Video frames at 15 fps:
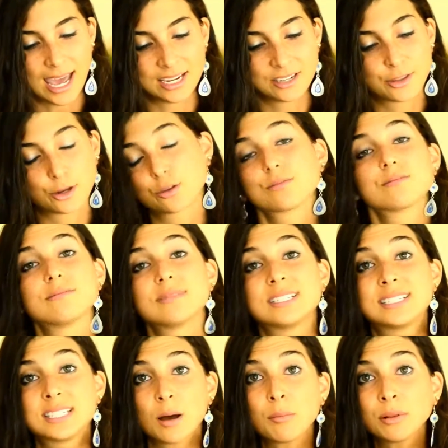And they're
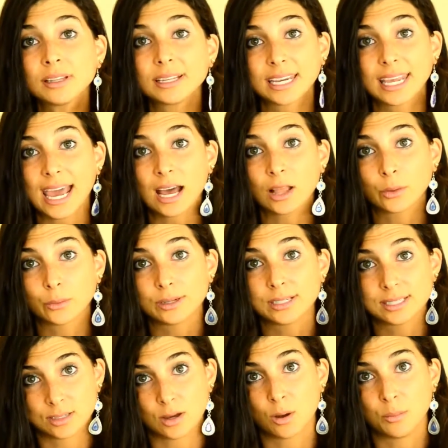double in
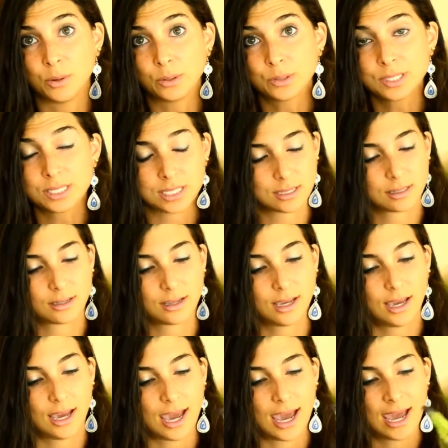calories almost,
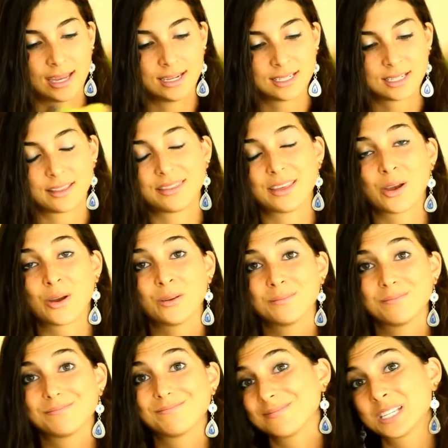and they're,
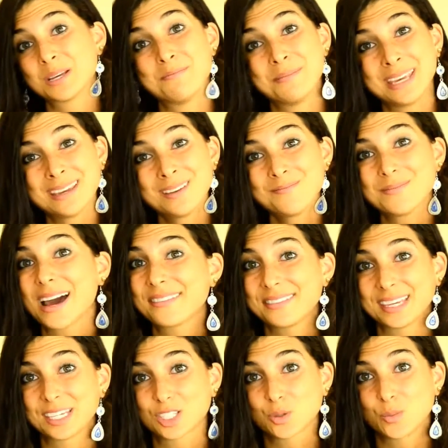to me, I
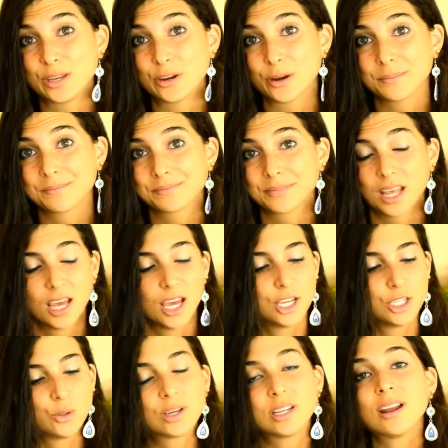think sweeter.
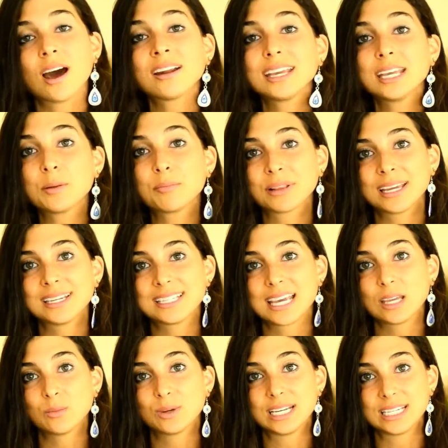You cannot eat a
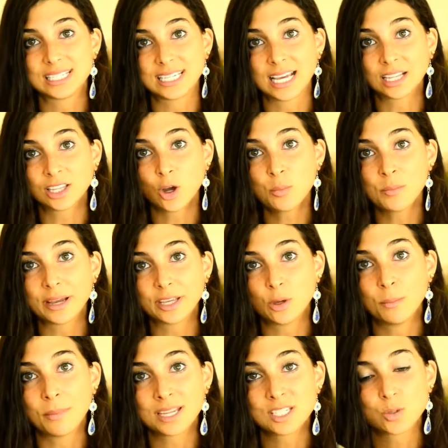plantain when it's yellow, but
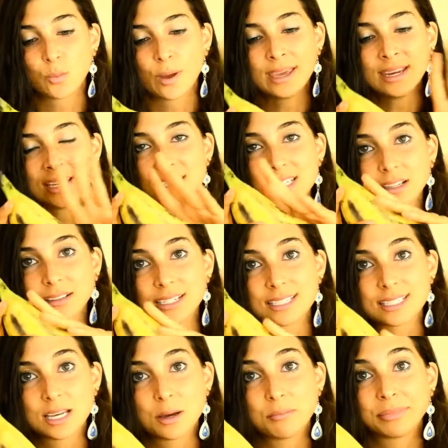you must wait until it
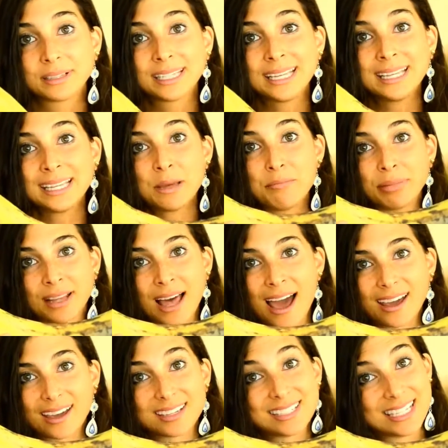is completely
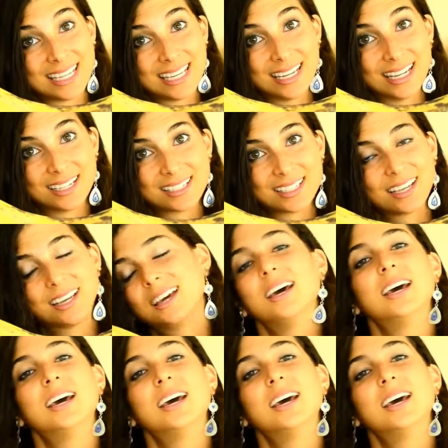black to eat it.